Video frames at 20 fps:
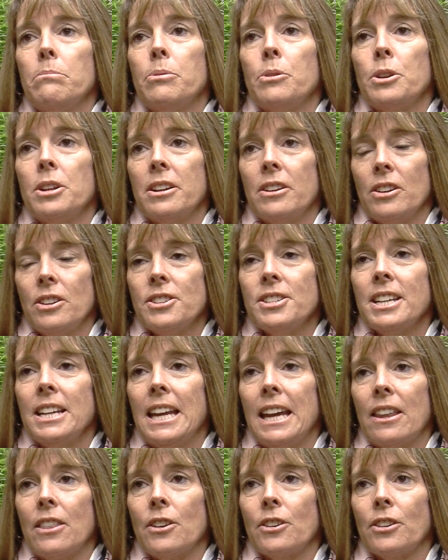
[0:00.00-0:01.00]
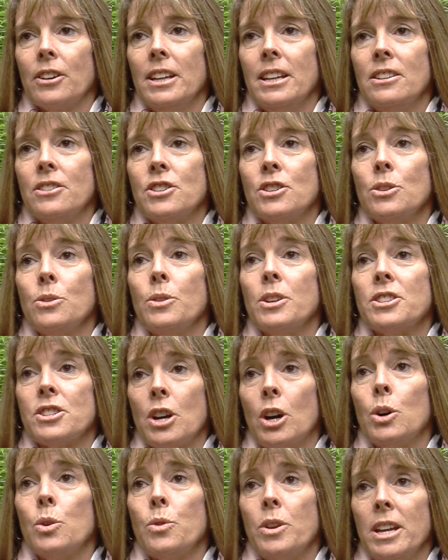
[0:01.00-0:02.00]
put it all together into its
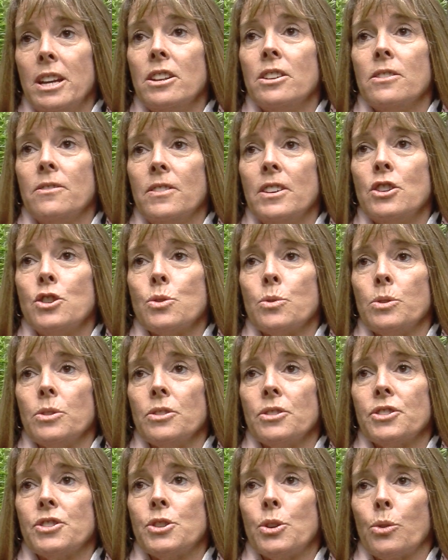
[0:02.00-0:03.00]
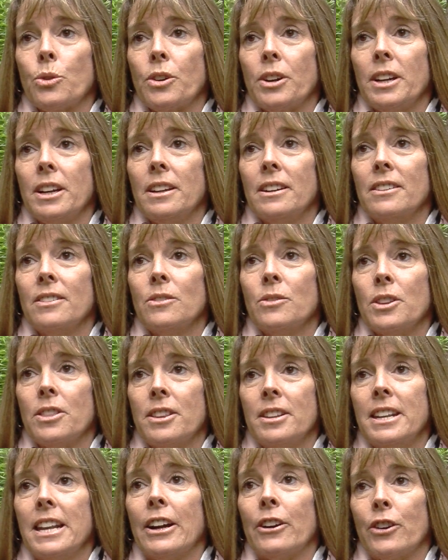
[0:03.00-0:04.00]
own individual story with
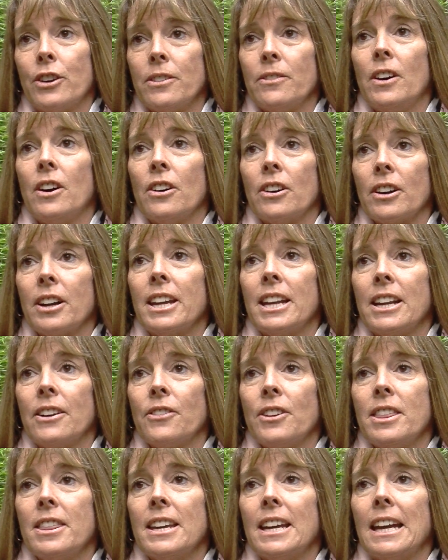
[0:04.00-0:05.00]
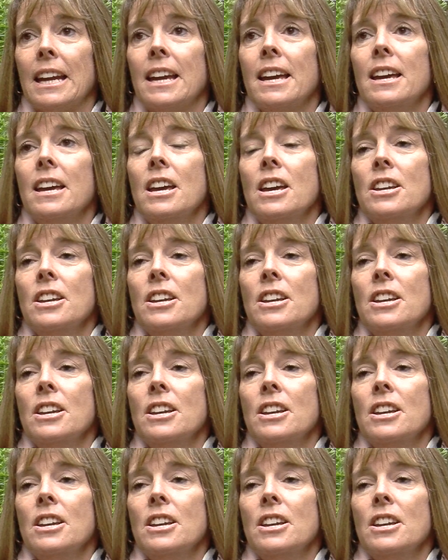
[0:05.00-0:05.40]
the narrative arc and everything.